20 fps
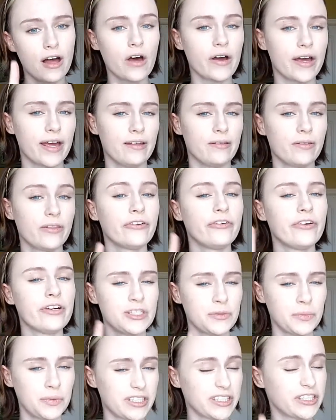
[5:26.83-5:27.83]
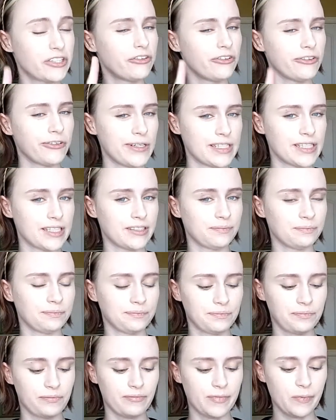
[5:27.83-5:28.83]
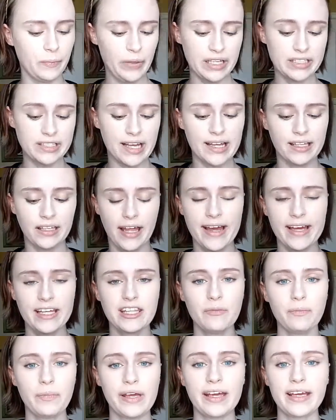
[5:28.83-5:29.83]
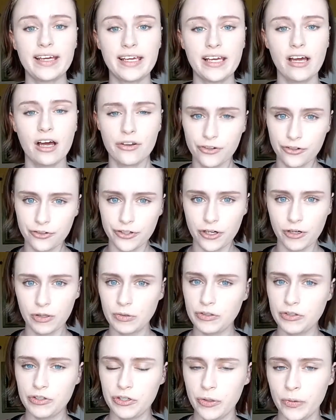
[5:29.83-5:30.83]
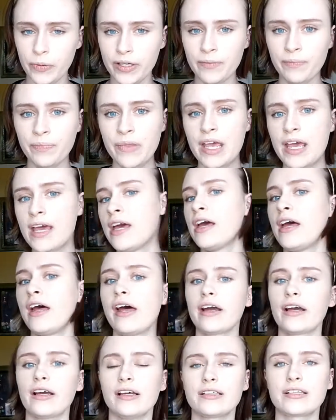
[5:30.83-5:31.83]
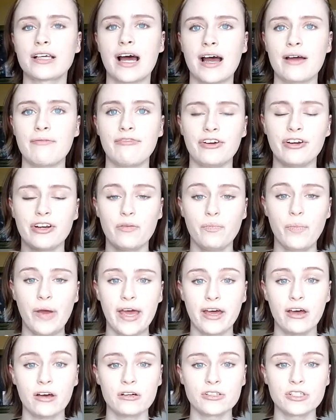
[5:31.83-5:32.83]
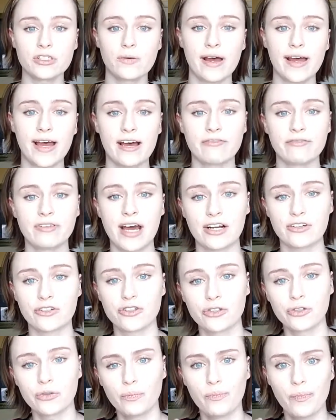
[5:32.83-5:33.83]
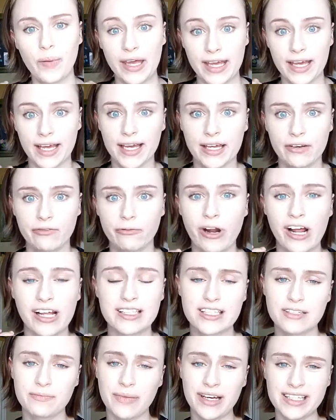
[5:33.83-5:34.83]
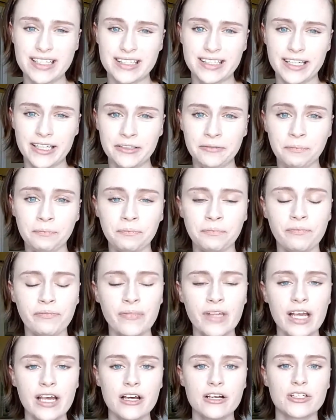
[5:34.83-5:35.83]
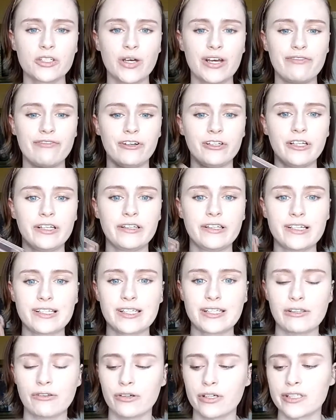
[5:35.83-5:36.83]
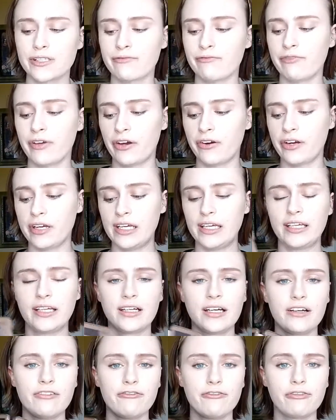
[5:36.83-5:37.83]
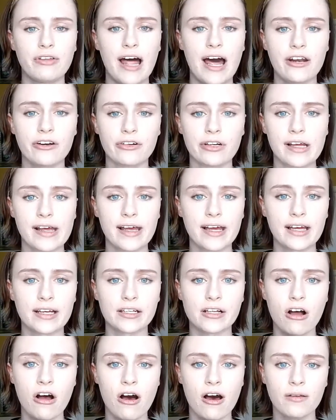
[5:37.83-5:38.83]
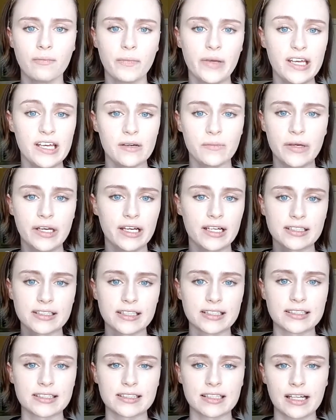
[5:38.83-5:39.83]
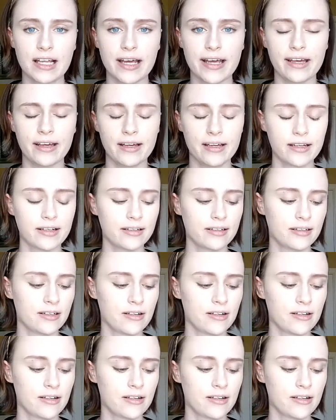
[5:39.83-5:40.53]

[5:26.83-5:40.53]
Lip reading: there is a particular reason, because I like the pinky undertones to it, because I'm very pale, so I have natural pink and reds in my skin. So I feel that this looks very flattering on me because it's like